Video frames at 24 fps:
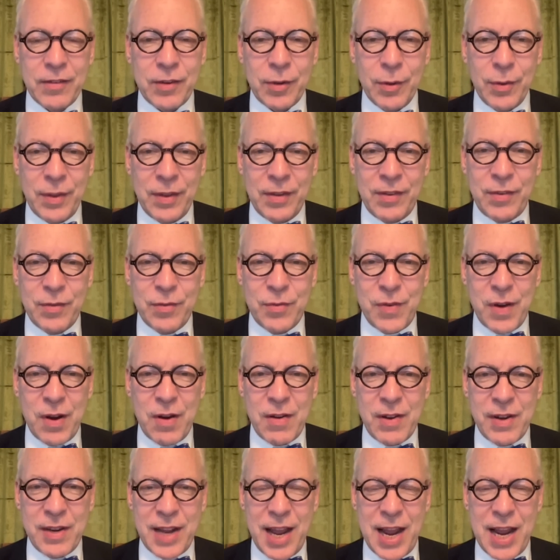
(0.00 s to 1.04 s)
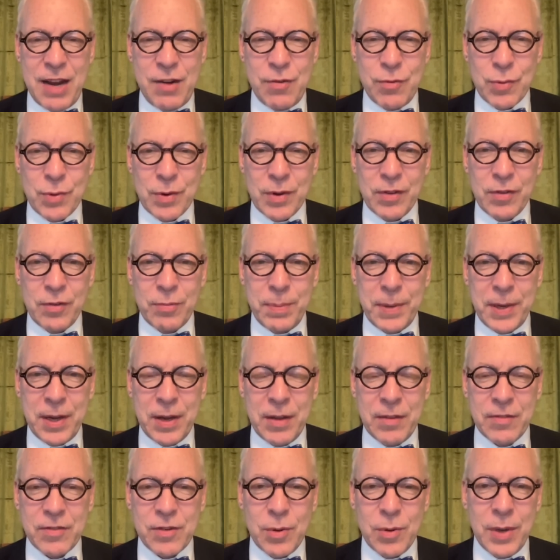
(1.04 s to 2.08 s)
So this is very dangerous,
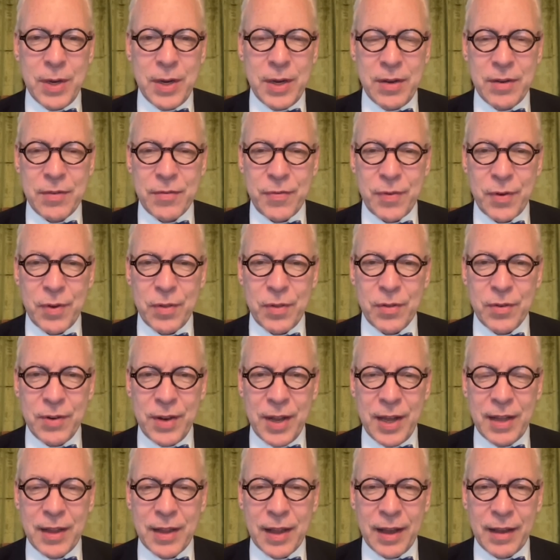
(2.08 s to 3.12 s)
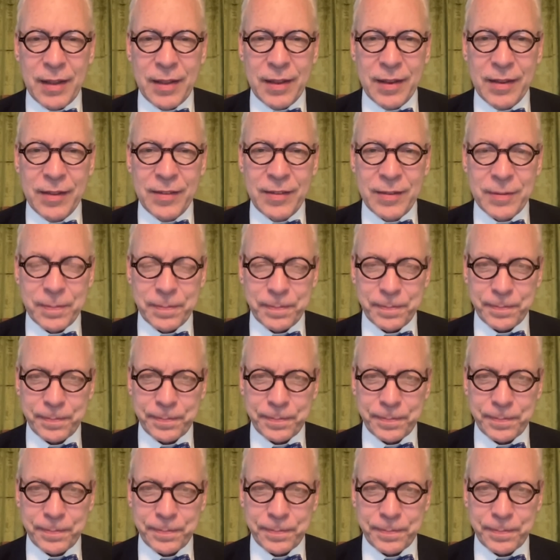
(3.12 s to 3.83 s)
because going into further debt like this